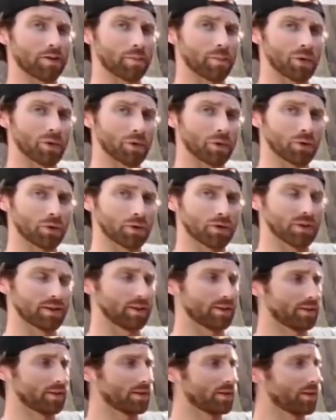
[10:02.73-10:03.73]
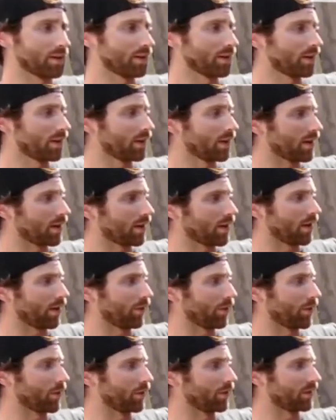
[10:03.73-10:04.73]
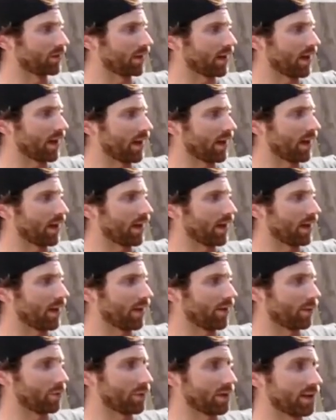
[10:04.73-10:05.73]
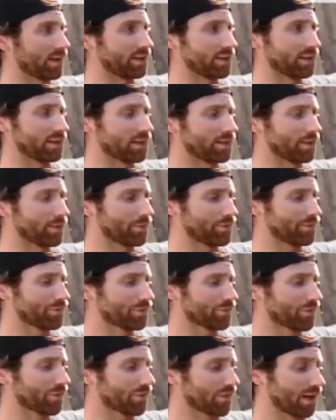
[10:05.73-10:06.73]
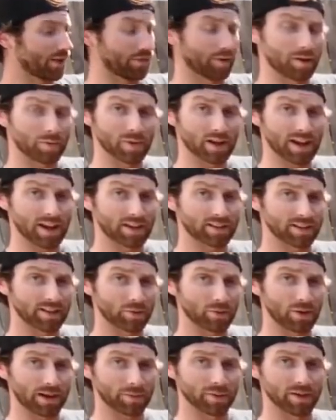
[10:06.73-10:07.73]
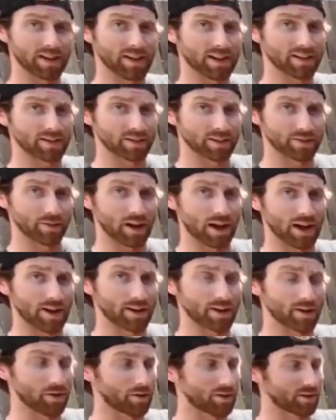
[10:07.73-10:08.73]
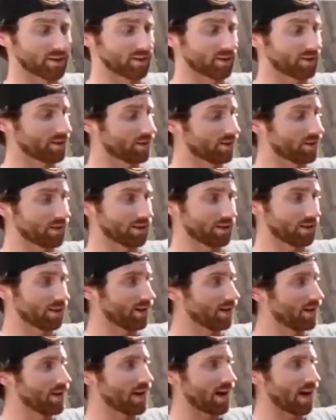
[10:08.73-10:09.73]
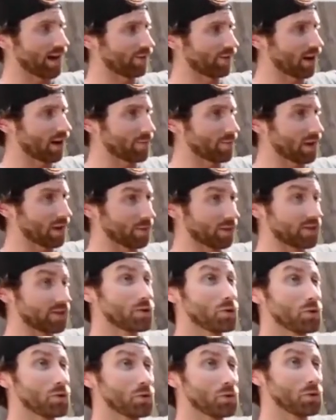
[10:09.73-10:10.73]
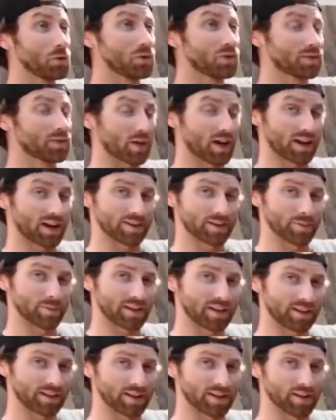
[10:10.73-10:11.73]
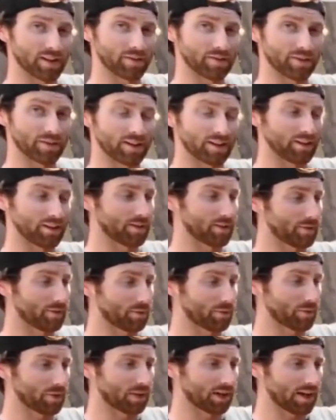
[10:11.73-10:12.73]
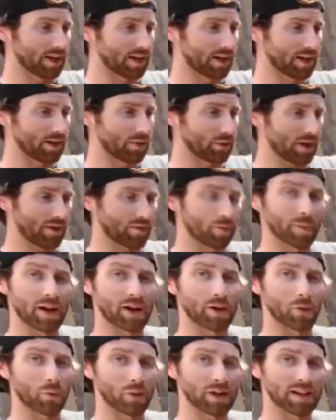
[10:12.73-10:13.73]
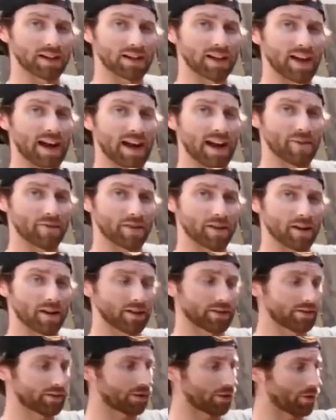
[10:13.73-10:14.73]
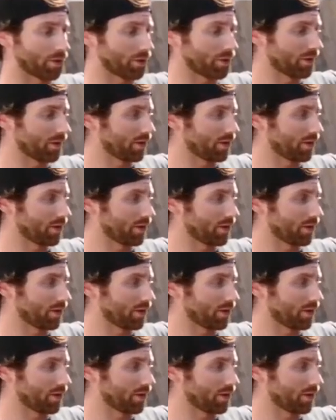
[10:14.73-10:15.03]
the Moon and all those uh, other places. if anybody has any recommendations for Idaho, because I've got maybe two spots I'm thinking of, and we uh, we have about a week and a half there. So